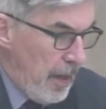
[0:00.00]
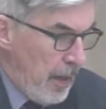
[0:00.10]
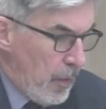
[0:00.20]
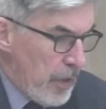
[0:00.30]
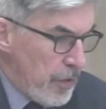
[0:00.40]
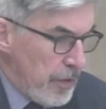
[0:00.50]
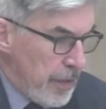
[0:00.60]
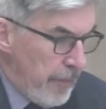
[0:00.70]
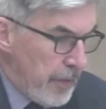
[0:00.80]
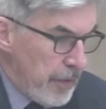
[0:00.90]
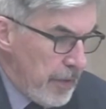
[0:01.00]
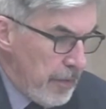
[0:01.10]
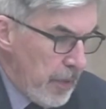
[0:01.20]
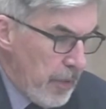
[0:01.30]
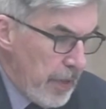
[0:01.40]
Question 7, did you
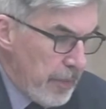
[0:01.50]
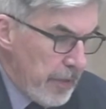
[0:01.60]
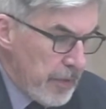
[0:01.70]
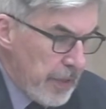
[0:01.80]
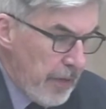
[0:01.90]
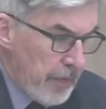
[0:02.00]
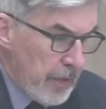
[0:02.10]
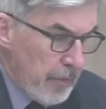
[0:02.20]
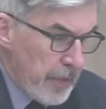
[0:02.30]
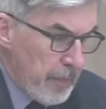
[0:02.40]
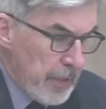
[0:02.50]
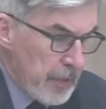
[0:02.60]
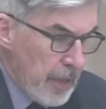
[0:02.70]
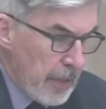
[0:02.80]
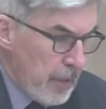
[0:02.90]
inquire whether staff had already been
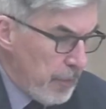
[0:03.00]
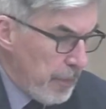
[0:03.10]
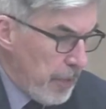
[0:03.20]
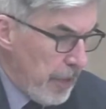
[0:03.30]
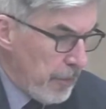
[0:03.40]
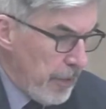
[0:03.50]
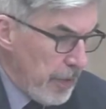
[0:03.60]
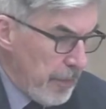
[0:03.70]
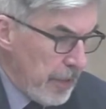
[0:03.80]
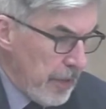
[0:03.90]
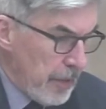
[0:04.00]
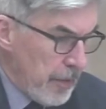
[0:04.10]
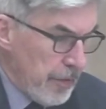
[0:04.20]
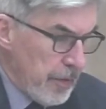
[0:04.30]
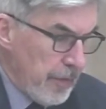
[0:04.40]
talking with Park Royal about
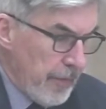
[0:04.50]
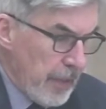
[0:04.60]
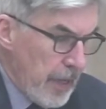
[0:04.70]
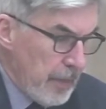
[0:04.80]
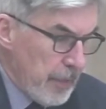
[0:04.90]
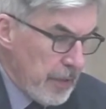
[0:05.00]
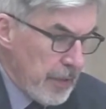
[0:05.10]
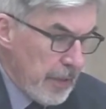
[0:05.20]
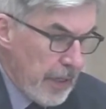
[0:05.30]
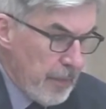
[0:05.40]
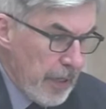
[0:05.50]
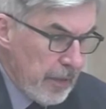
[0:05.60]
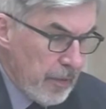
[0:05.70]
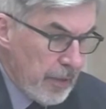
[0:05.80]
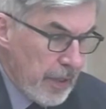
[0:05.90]
alternative alignments and lay-by
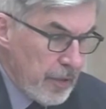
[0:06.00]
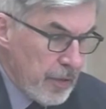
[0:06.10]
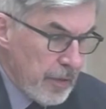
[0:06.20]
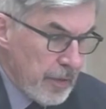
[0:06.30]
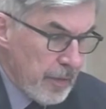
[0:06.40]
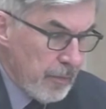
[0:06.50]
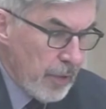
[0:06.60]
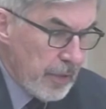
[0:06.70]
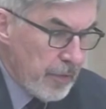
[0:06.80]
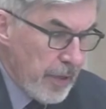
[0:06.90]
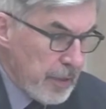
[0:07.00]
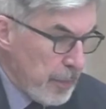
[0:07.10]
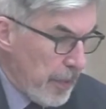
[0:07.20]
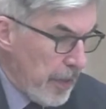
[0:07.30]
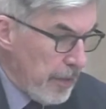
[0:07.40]
locations and what
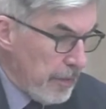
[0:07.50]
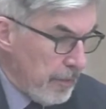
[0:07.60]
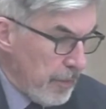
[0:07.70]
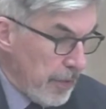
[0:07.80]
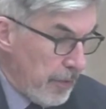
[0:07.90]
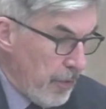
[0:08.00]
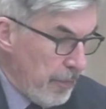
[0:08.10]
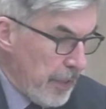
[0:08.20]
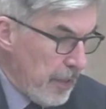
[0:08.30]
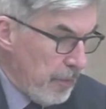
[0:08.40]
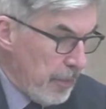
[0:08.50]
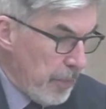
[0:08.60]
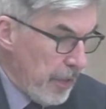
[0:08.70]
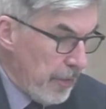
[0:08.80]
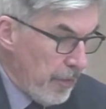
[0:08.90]
transpired with your meeting with
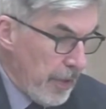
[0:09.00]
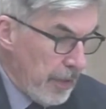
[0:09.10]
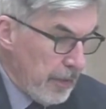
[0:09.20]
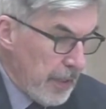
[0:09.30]
Park Royal?